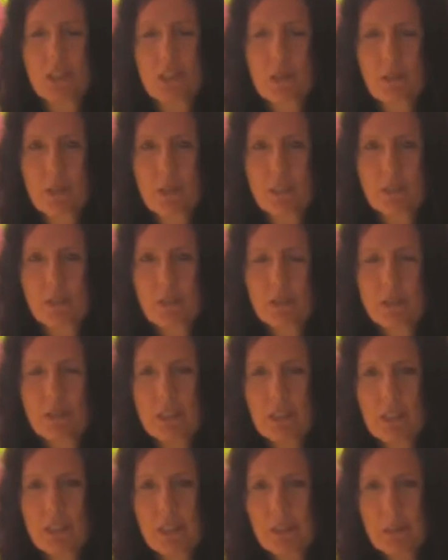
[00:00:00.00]
I speak
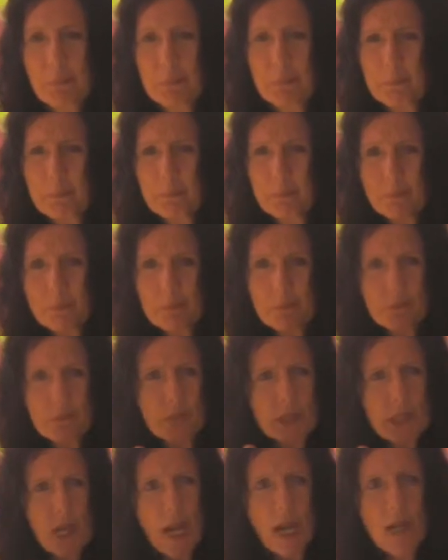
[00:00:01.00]
Indonesian here,
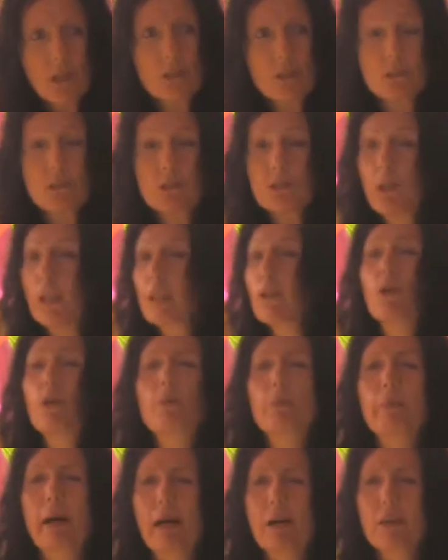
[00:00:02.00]
how do I go
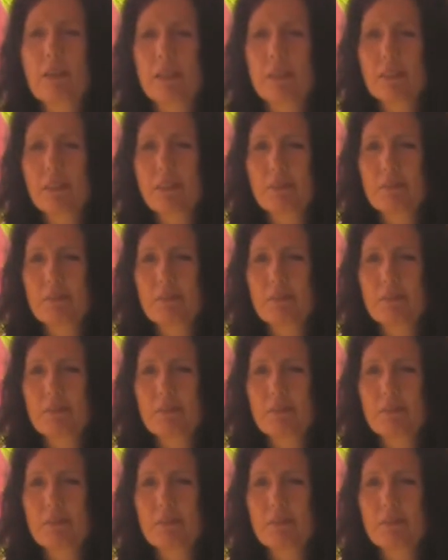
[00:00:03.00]
about it?